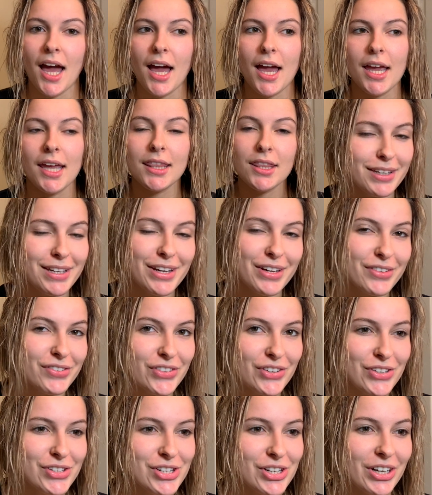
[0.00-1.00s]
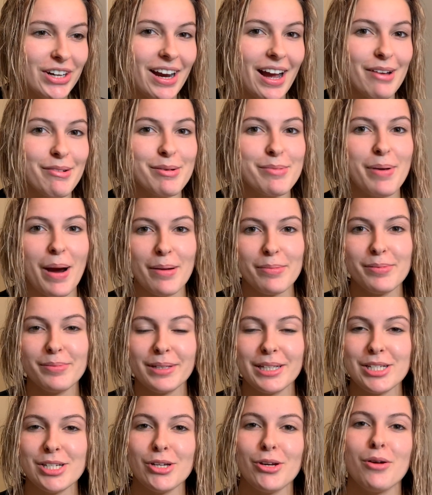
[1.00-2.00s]
in the near future, I will probably
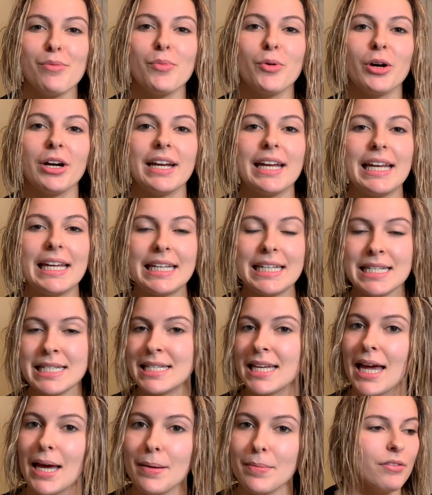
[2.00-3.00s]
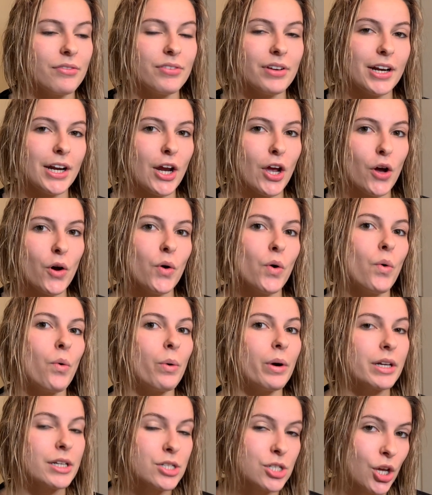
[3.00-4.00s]
do a more in-depth video
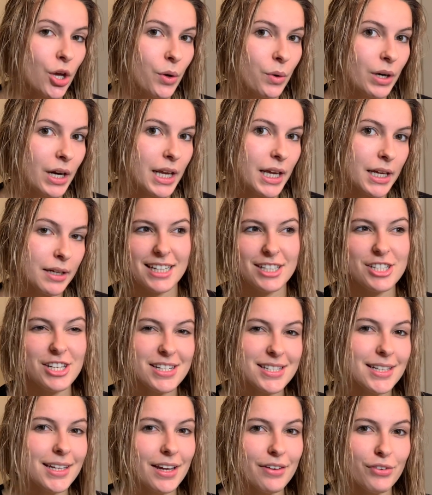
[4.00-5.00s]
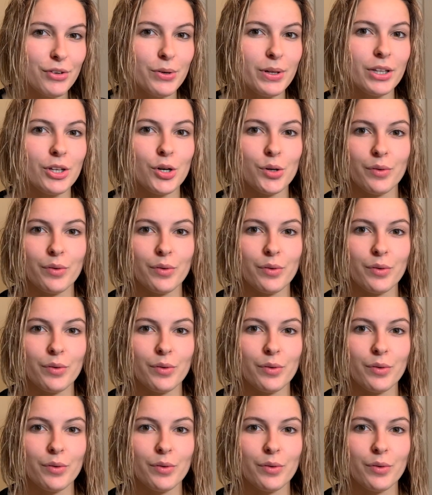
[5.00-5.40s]
on toning. Just to give you a little